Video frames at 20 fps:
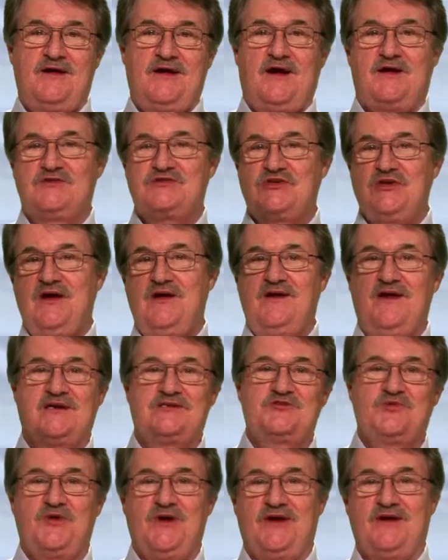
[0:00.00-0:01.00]
I'll see you
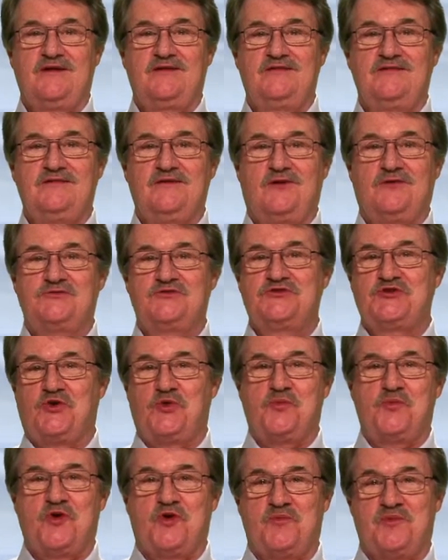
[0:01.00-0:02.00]
next week on
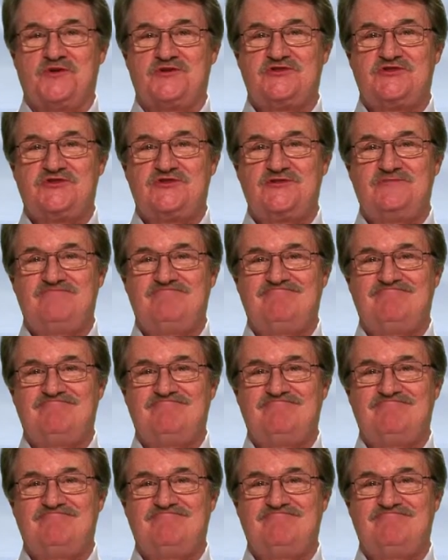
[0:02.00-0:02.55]
Soul Purpose.